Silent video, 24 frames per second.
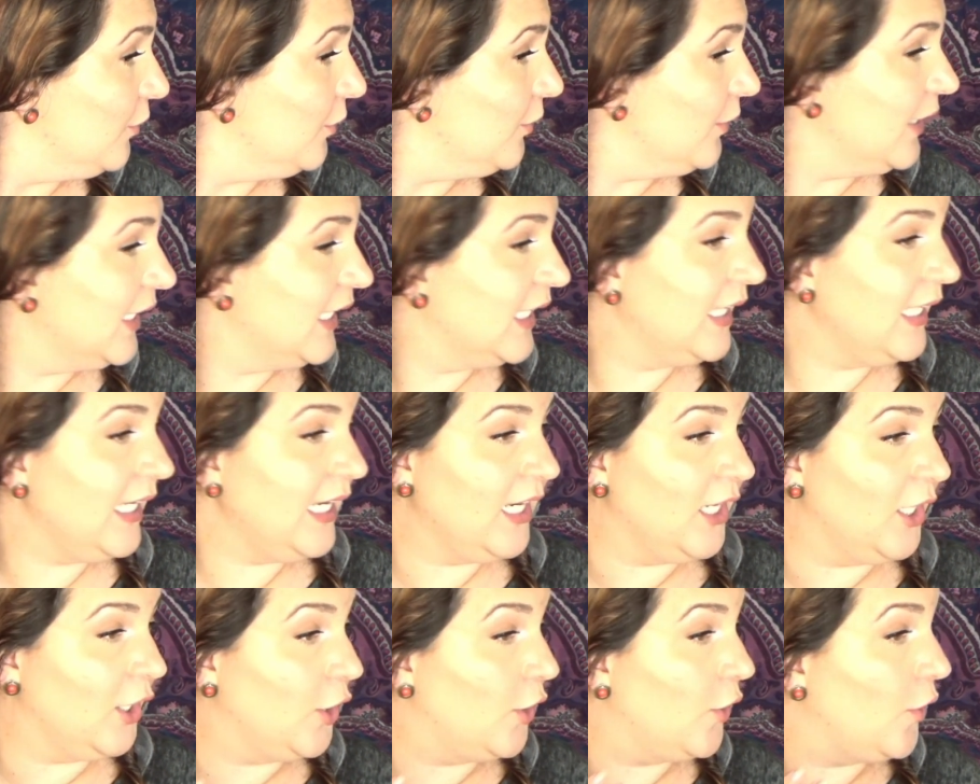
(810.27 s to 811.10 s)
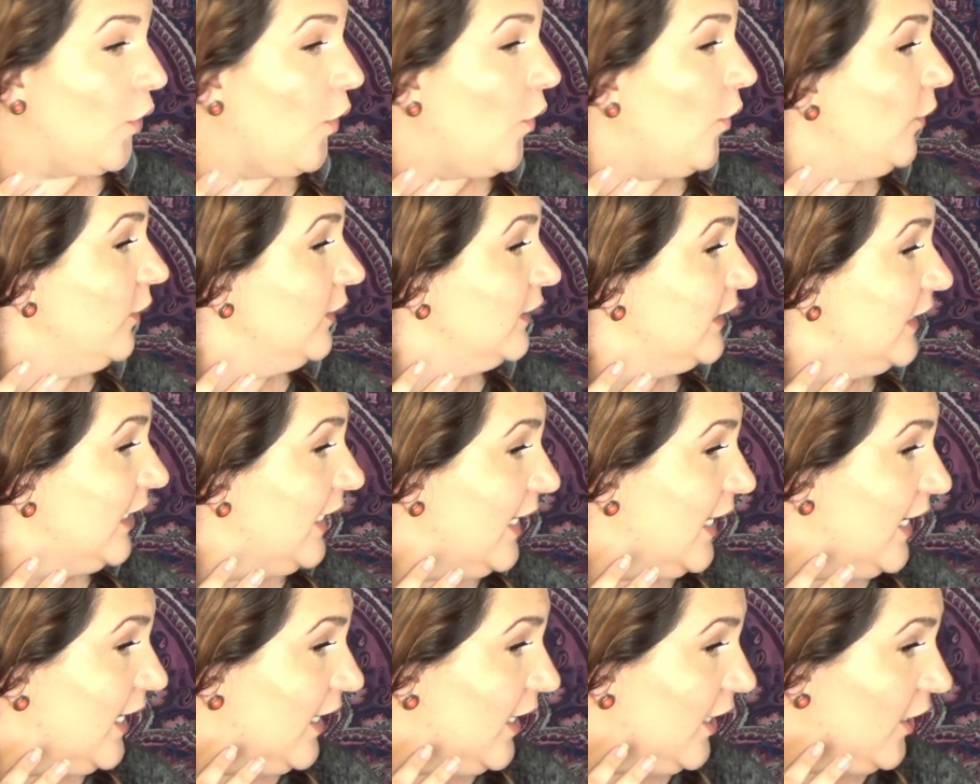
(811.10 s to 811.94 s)
really
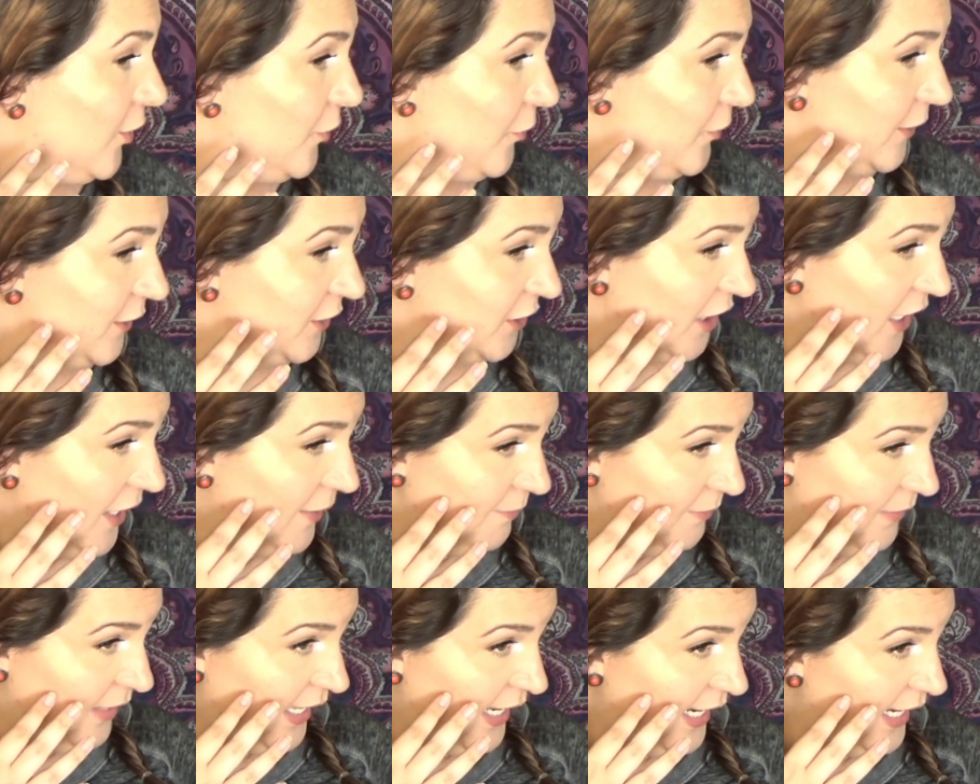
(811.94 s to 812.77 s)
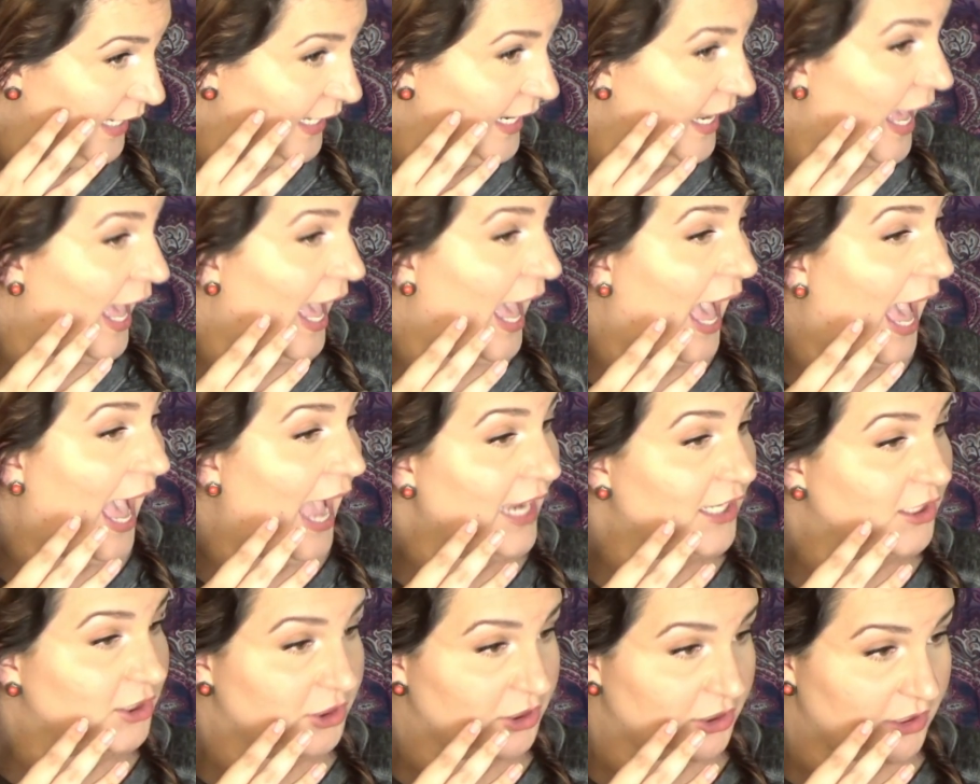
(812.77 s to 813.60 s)
golden, which I'm like
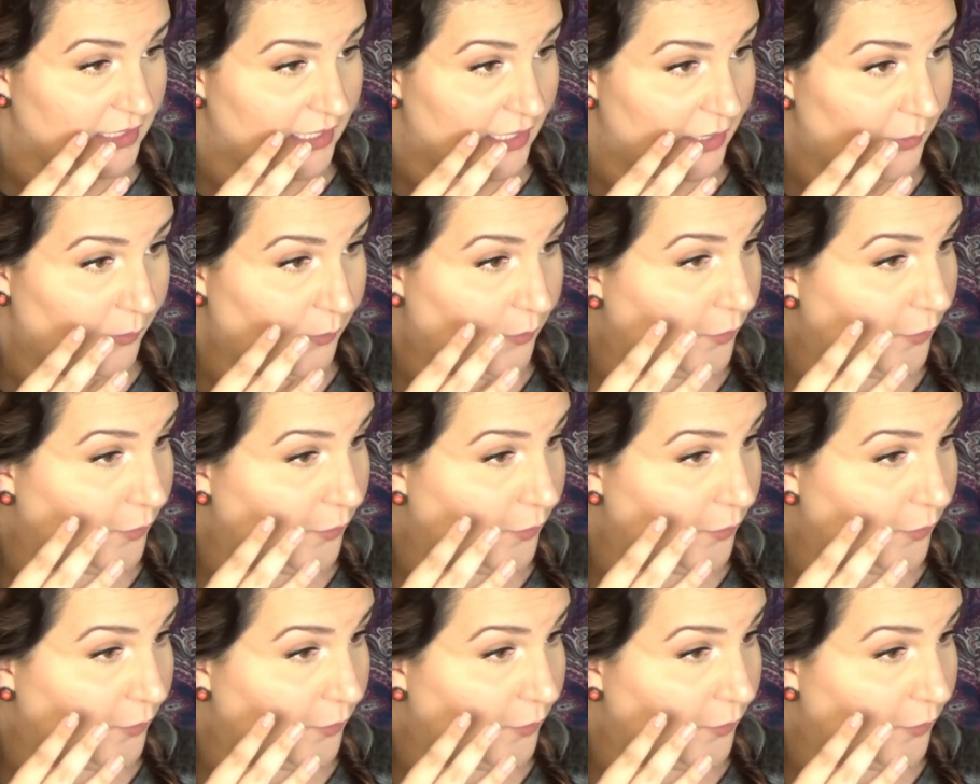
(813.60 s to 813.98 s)
actually